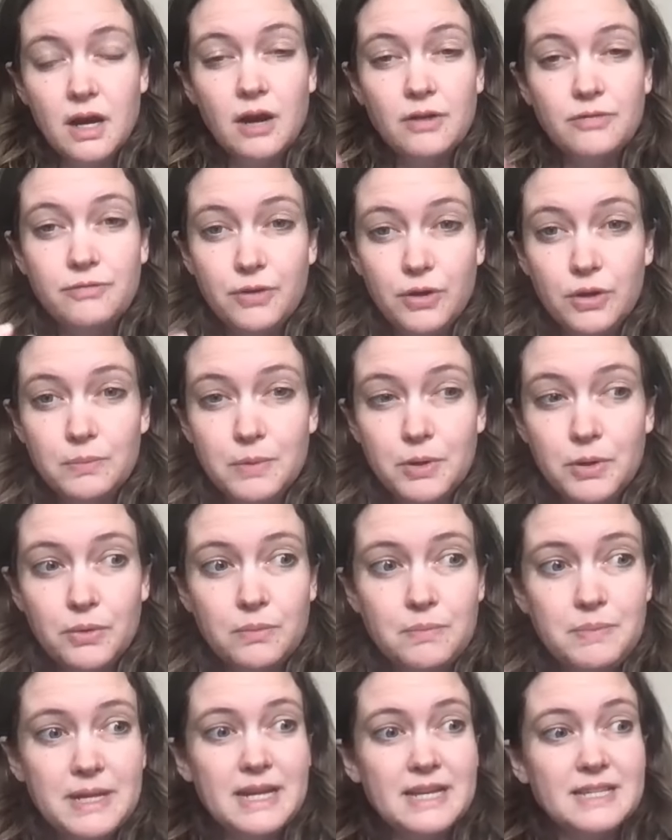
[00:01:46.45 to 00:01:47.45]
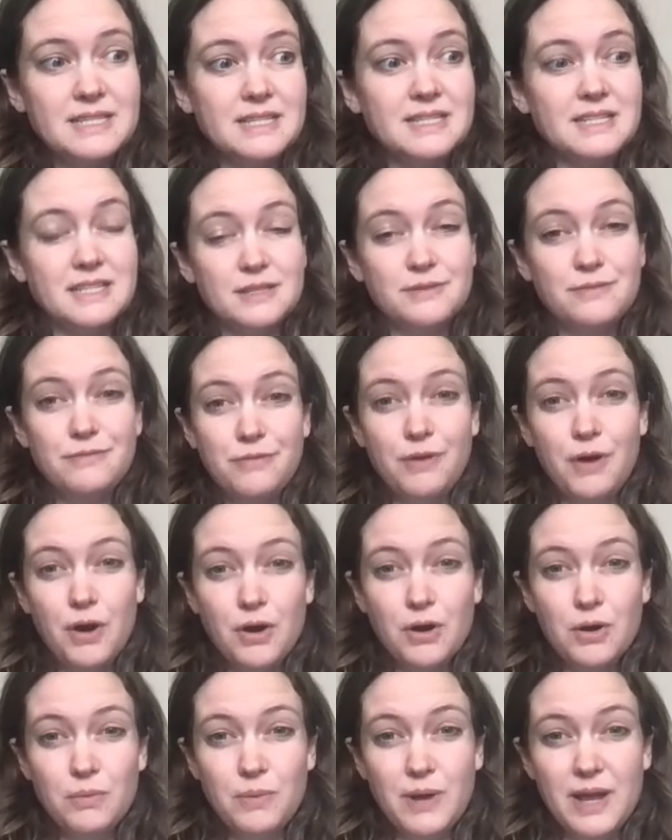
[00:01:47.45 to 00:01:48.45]
a full moon because it's as
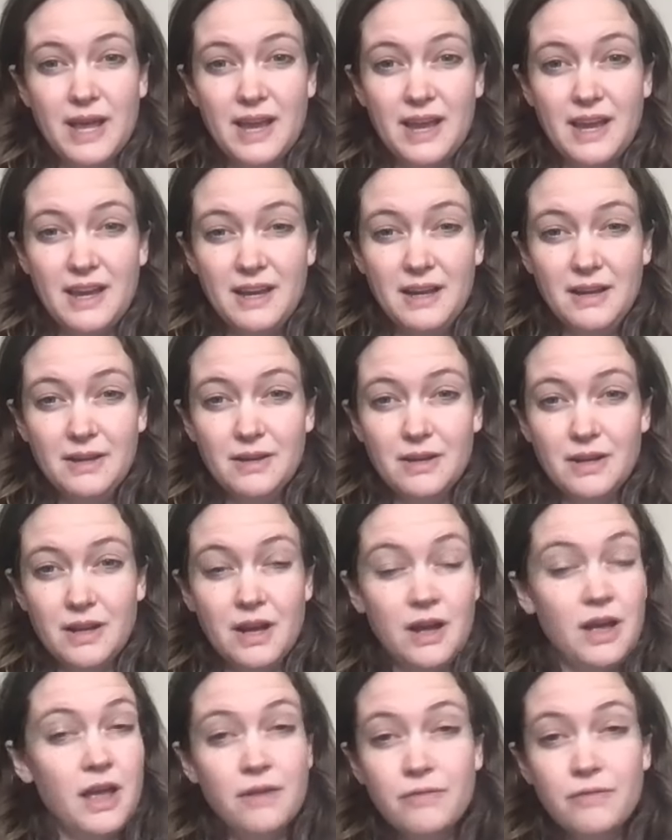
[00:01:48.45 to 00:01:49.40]
far away uh,